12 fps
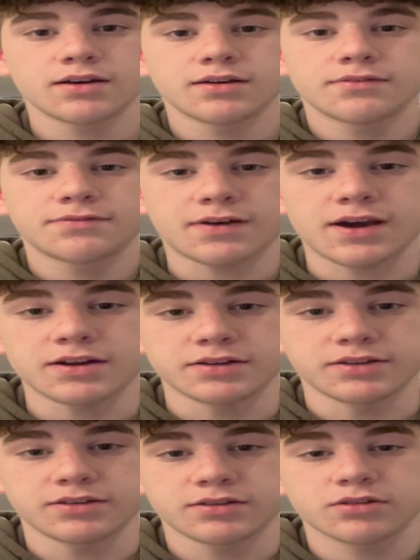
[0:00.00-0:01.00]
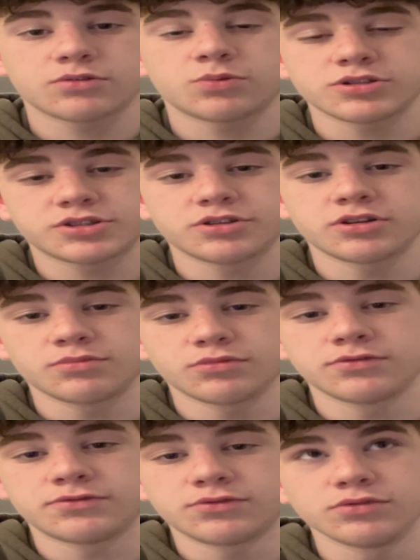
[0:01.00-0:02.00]
Finally, question
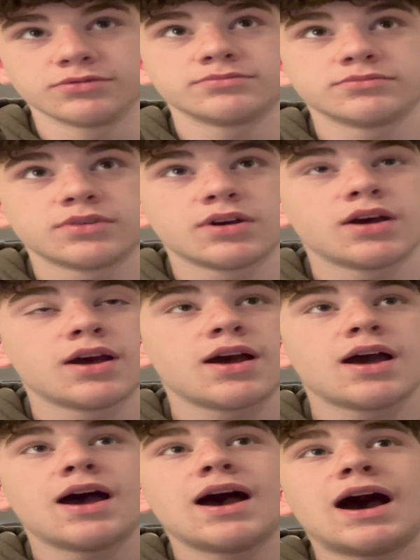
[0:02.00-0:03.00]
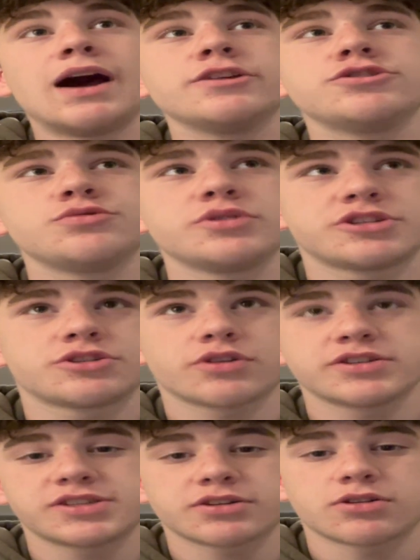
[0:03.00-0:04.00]
number 4. How did you
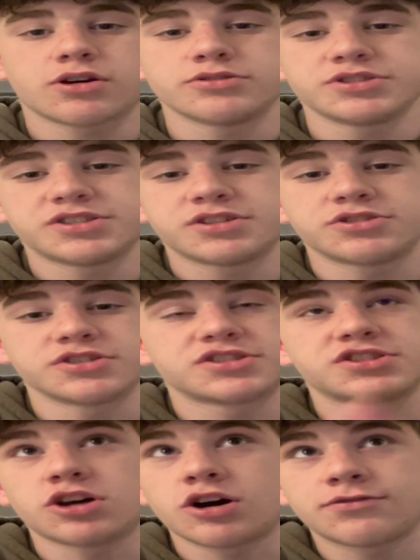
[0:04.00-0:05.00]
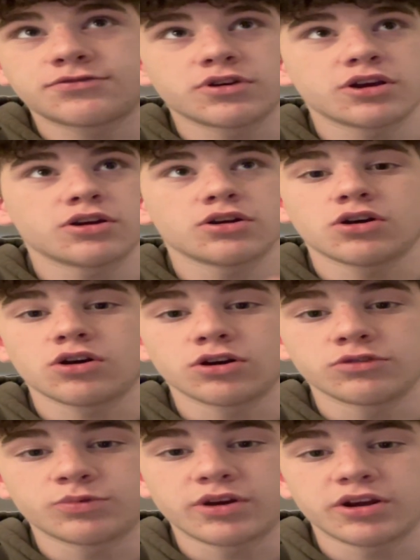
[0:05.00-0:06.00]
integrate technology such as software,
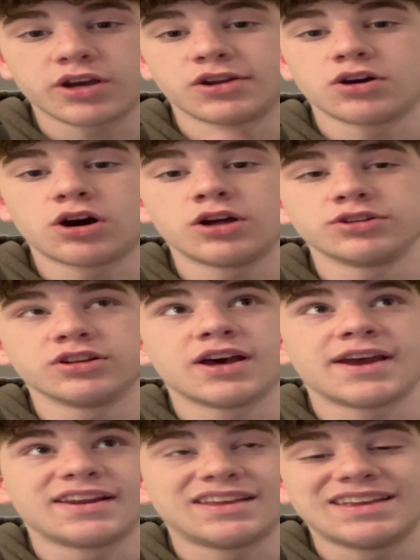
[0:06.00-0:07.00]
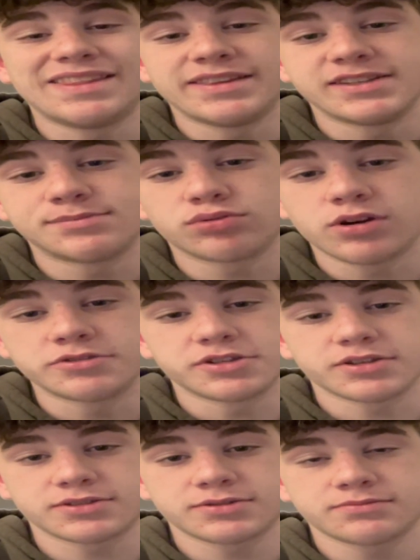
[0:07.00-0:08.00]
hardware, and online in this
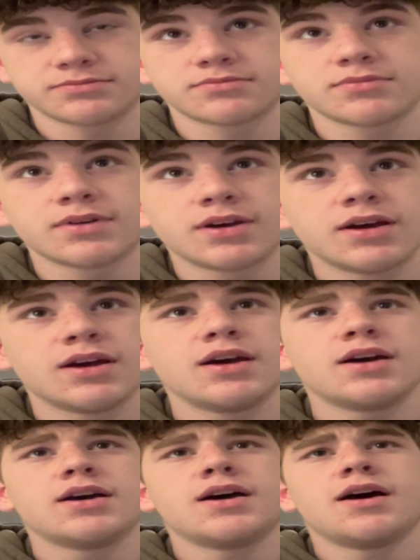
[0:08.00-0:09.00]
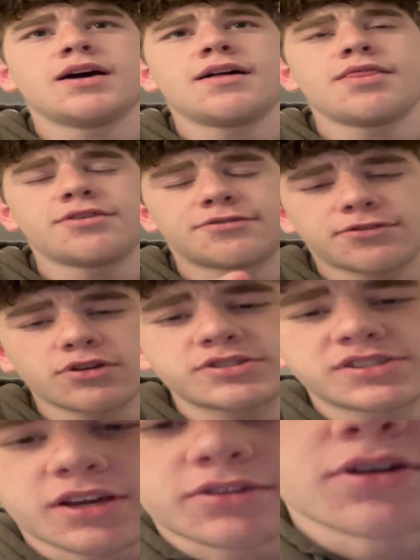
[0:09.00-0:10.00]
project? The
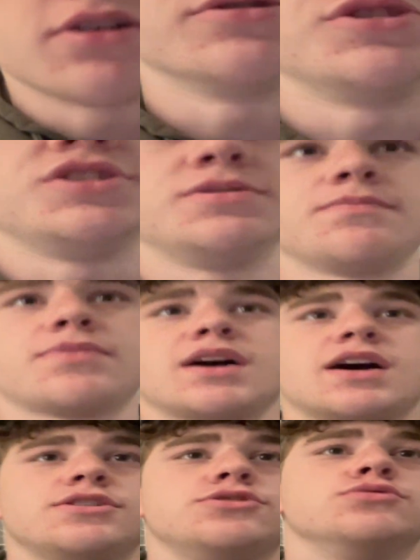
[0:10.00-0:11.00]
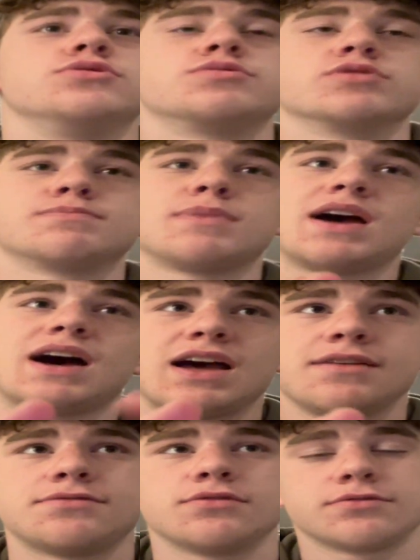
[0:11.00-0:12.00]
first technology I used was my
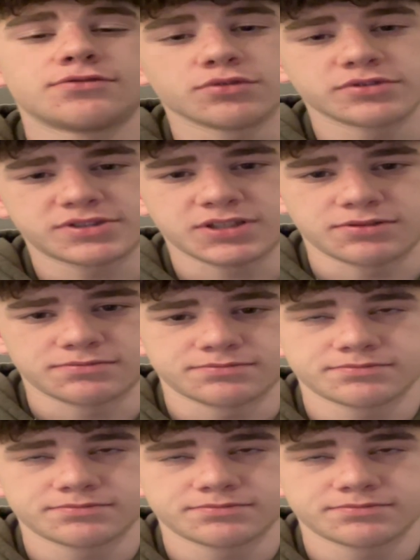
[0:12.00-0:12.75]
iPhone 14.